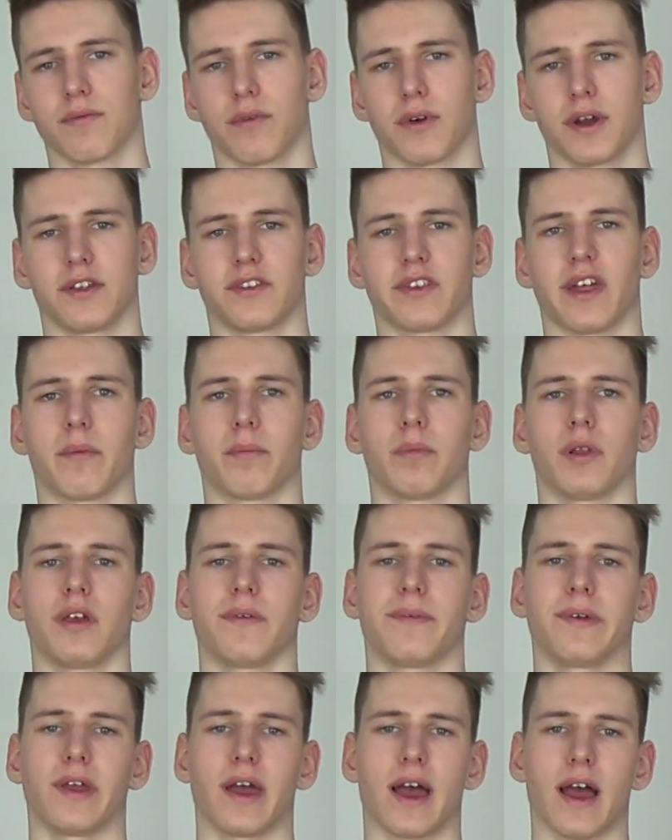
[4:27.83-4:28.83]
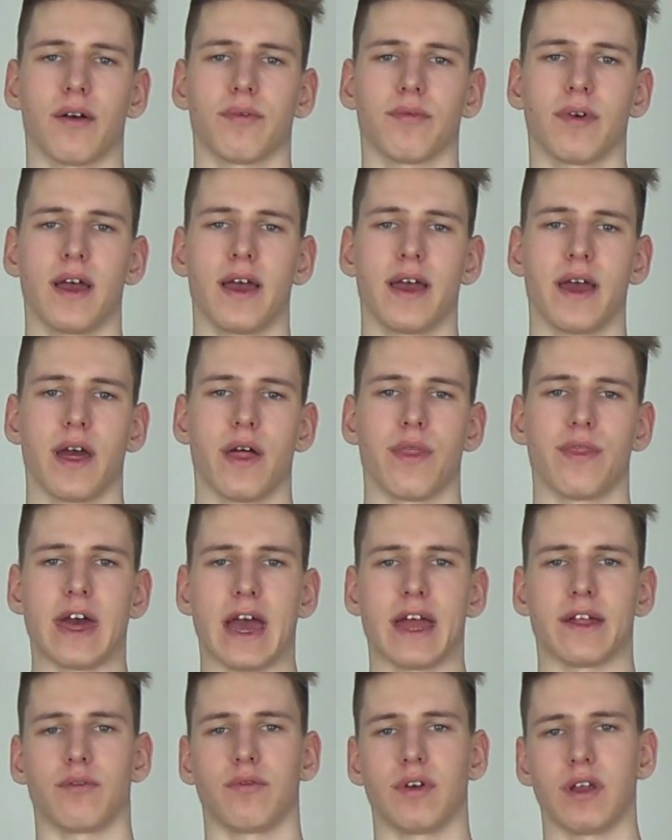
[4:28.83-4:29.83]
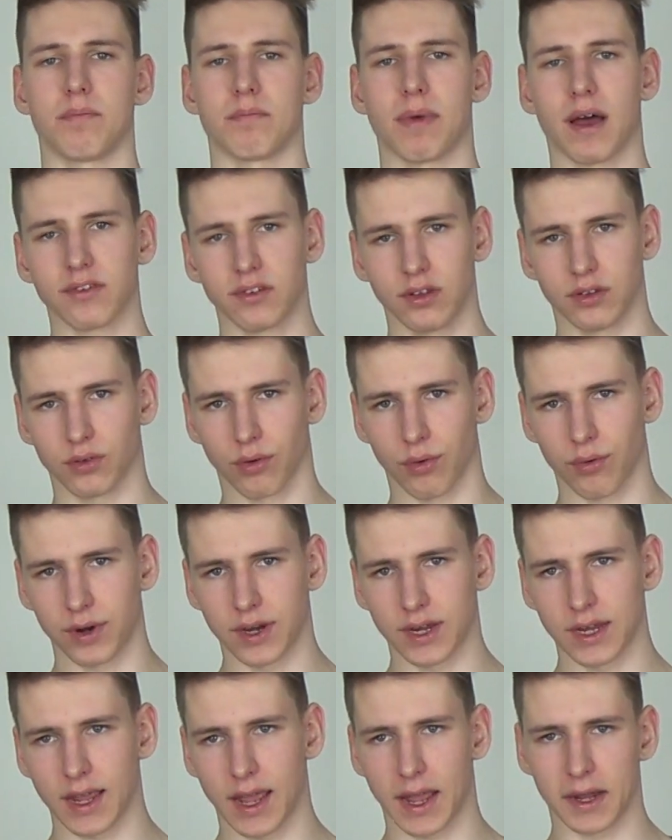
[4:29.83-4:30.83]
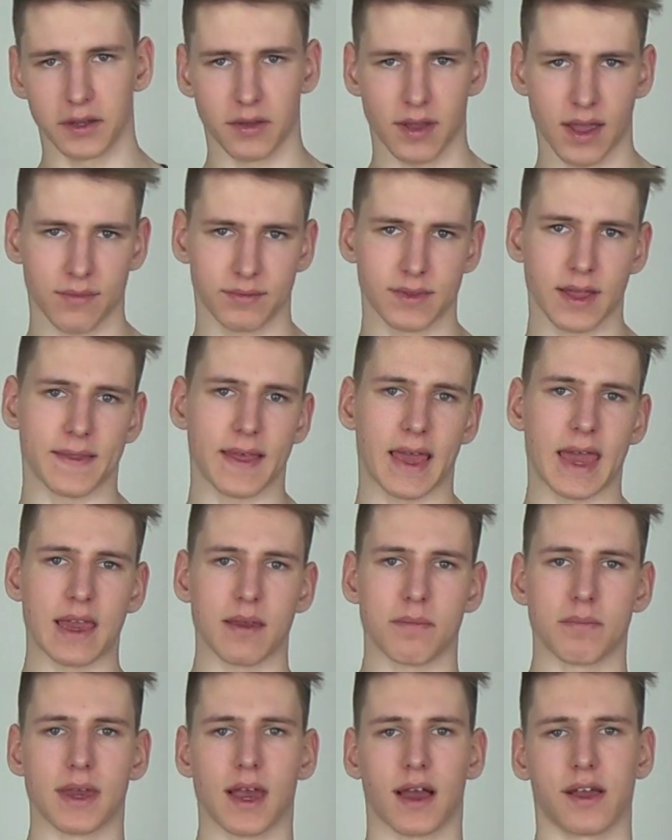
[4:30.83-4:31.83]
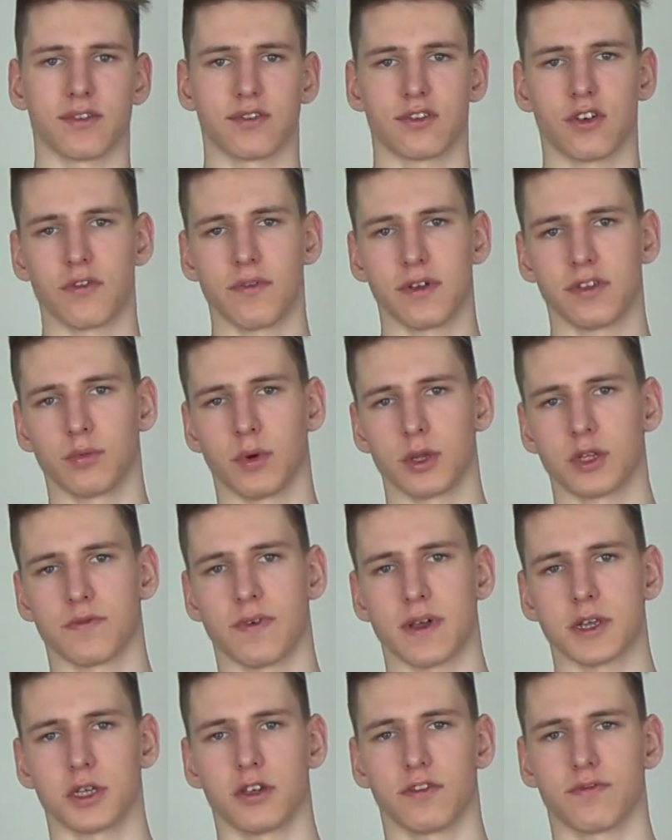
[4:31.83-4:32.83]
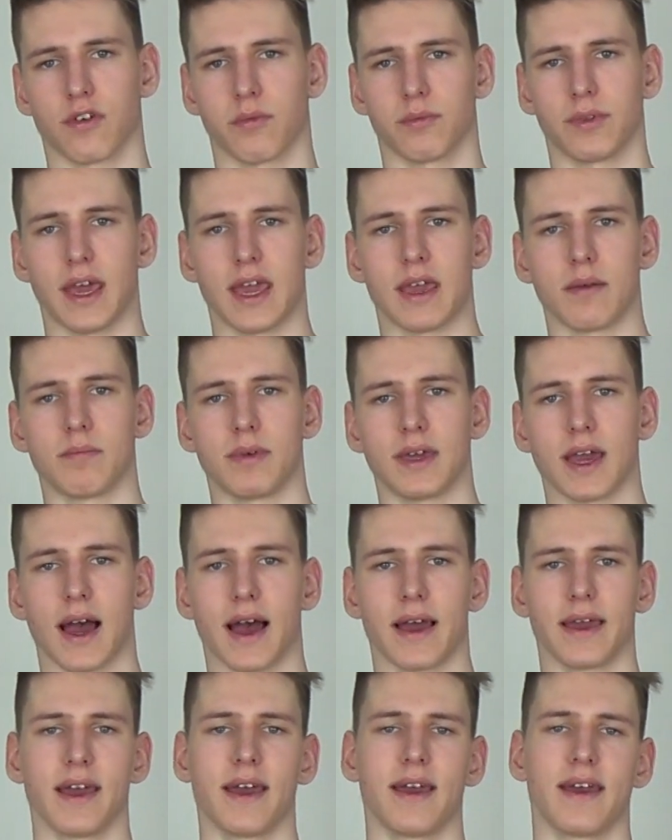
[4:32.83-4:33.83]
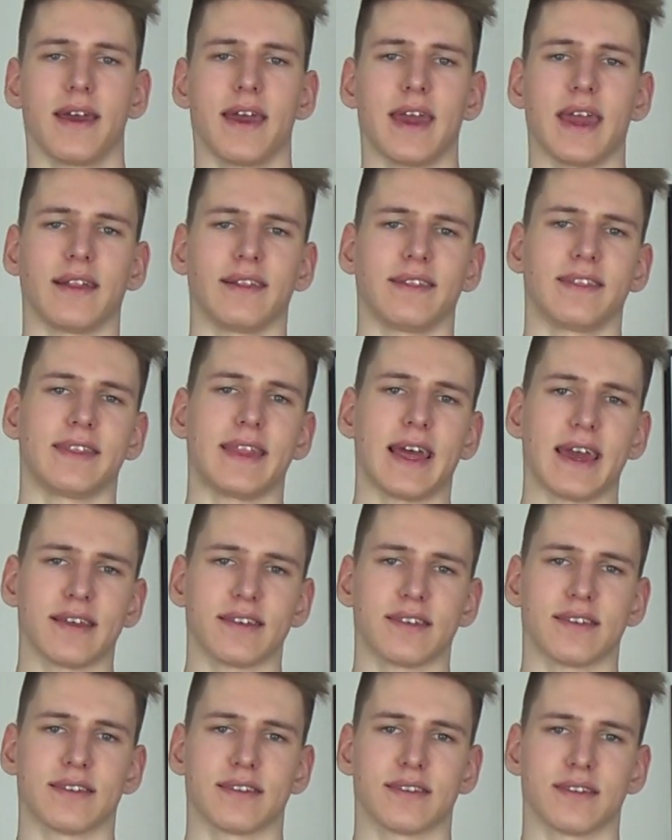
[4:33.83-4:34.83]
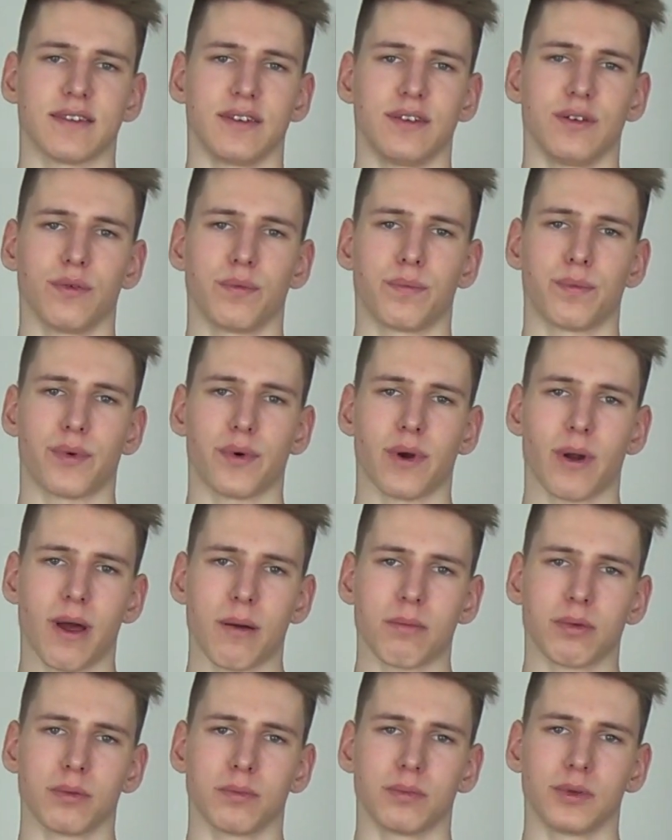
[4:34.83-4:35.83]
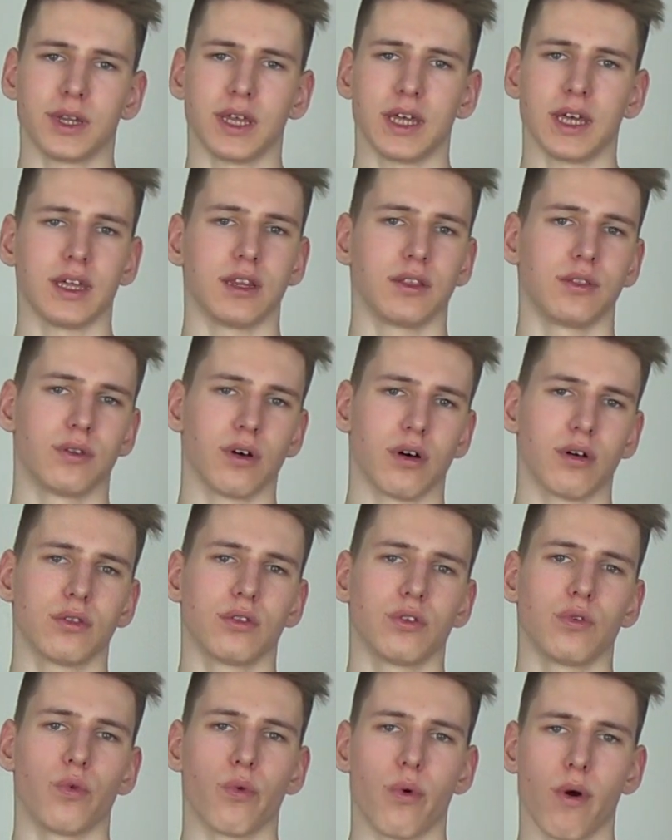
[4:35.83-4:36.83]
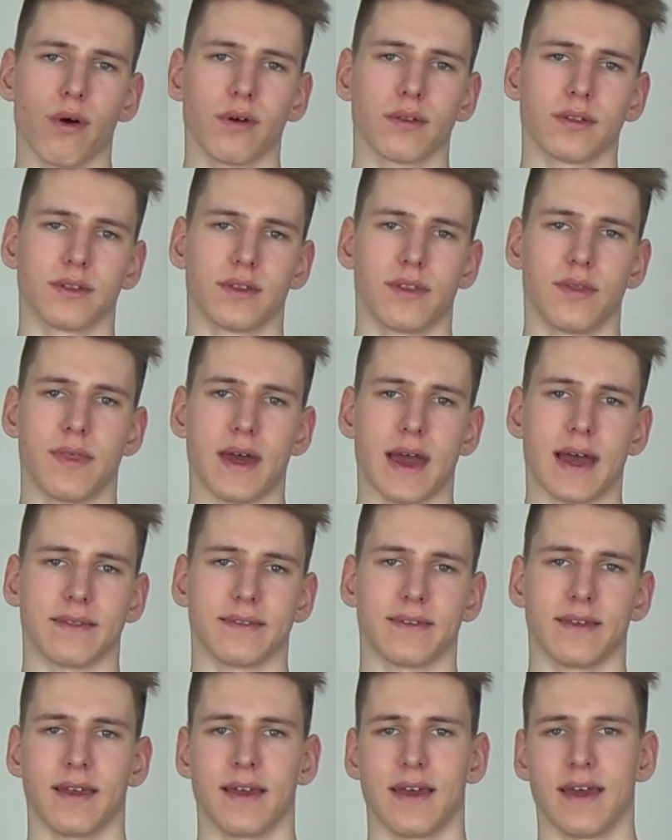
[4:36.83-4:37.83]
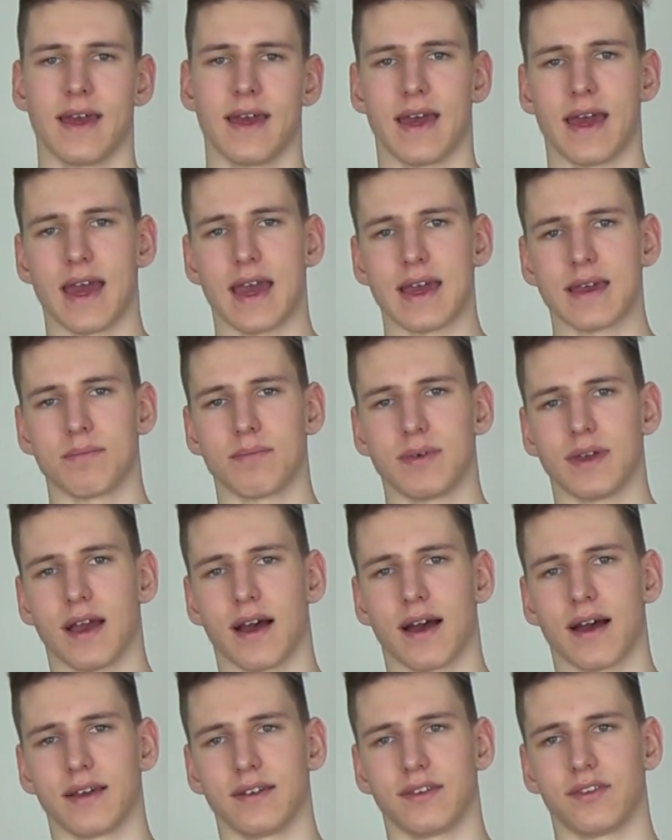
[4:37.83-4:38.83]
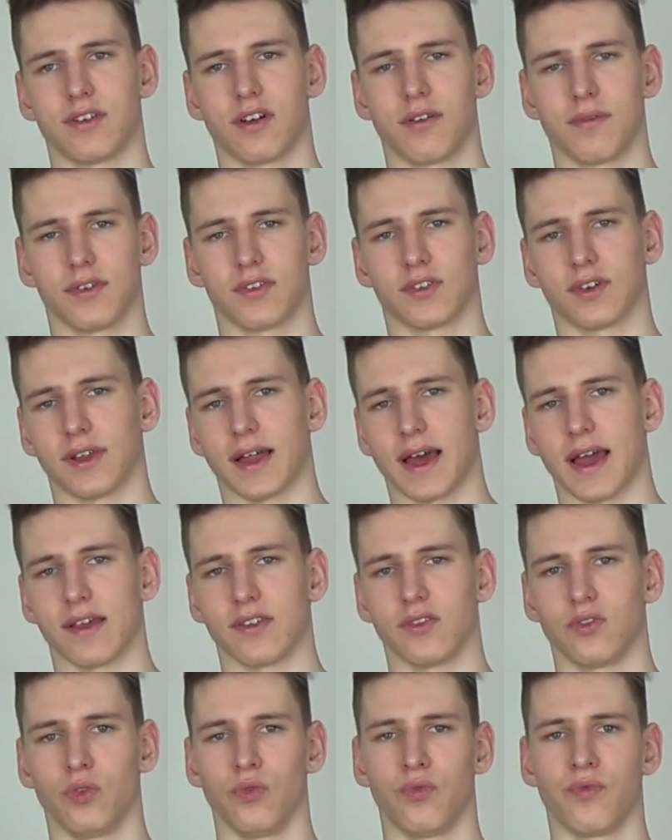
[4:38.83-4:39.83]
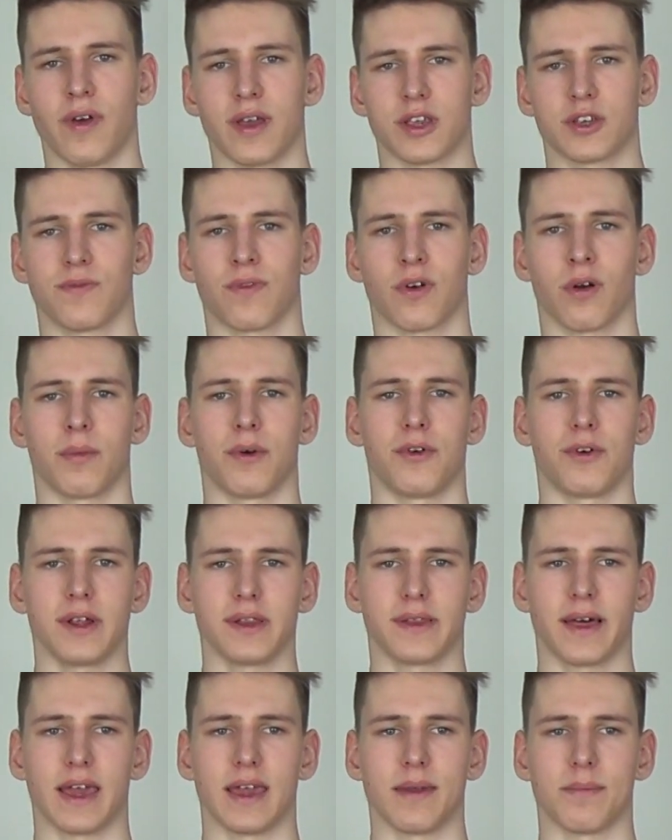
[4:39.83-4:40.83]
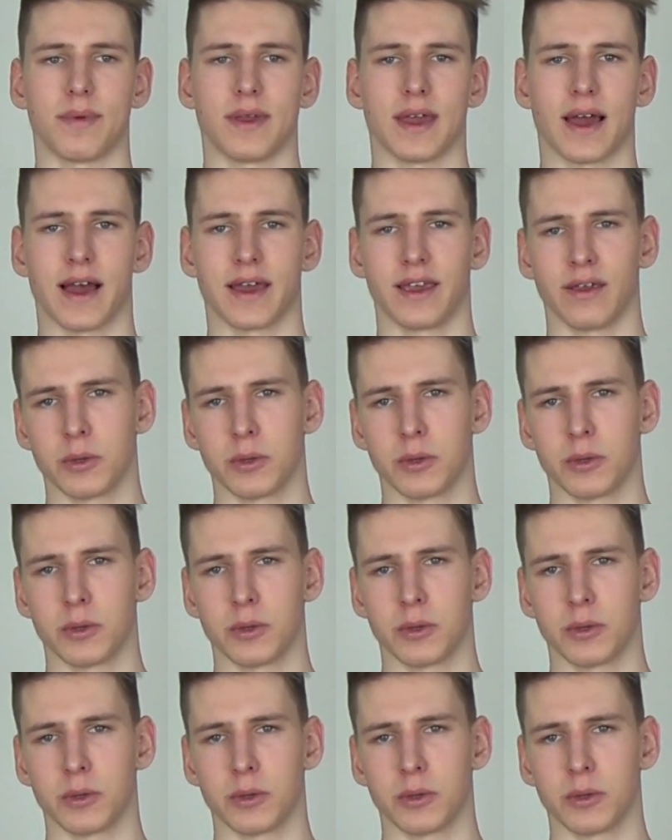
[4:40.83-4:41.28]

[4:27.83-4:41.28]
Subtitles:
For example, if you have that repository and you have that API service which fetches from the API, in tests you probably don't want that API service class to fetch from a real API.